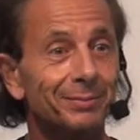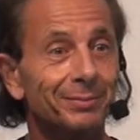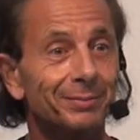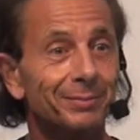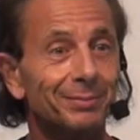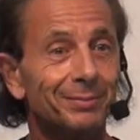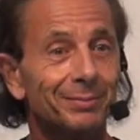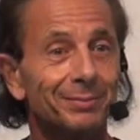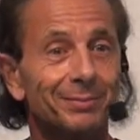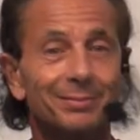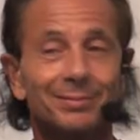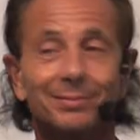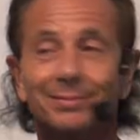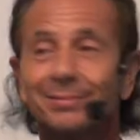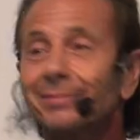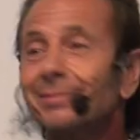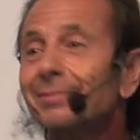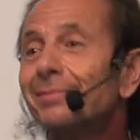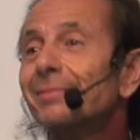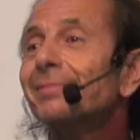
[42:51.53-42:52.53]

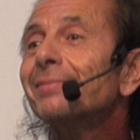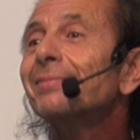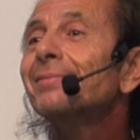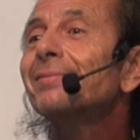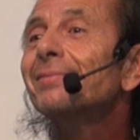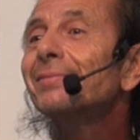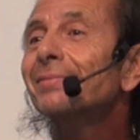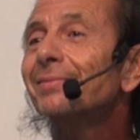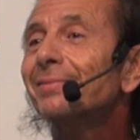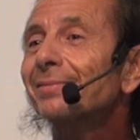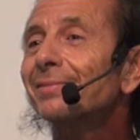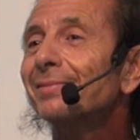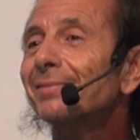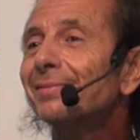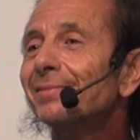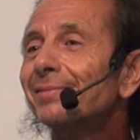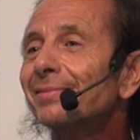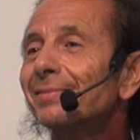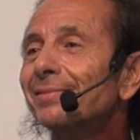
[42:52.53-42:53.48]
Nothing is said.